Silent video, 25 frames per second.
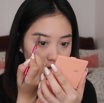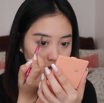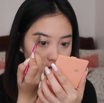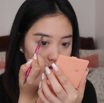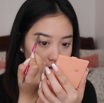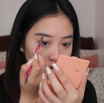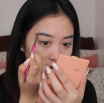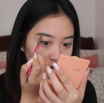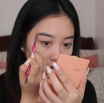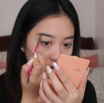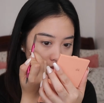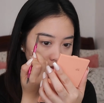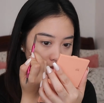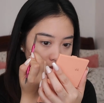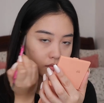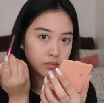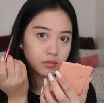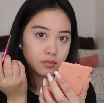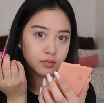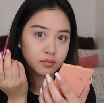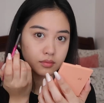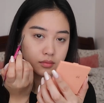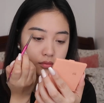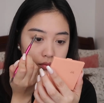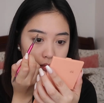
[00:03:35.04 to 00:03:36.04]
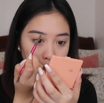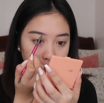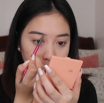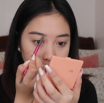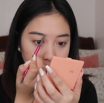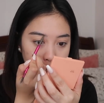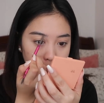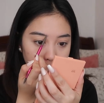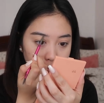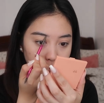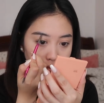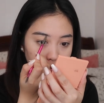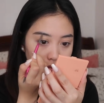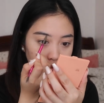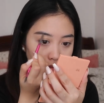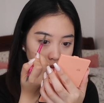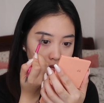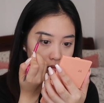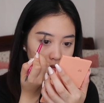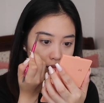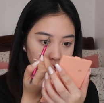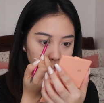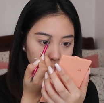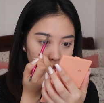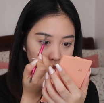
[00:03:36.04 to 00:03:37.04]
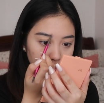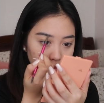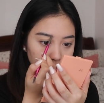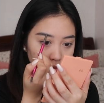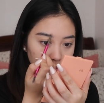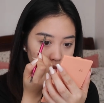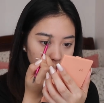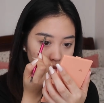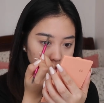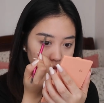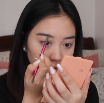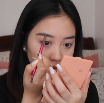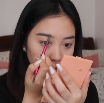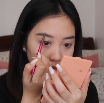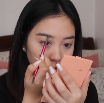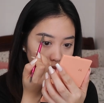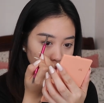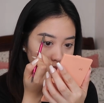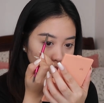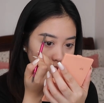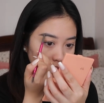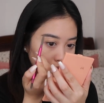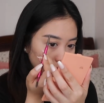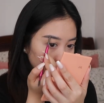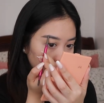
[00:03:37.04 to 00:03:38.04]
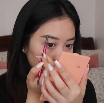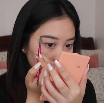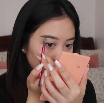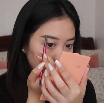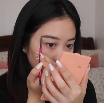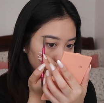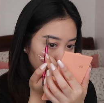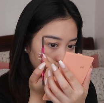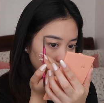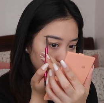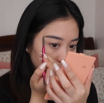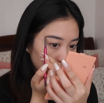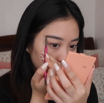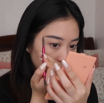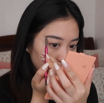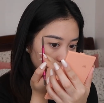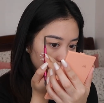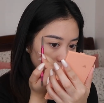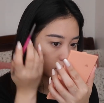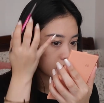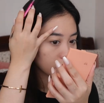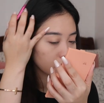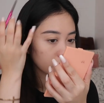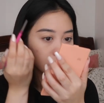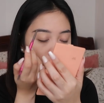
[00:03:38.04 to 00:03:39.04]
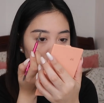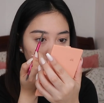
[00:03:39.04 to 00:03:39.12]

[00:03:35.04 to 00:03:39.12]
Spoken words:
Nobody speaks.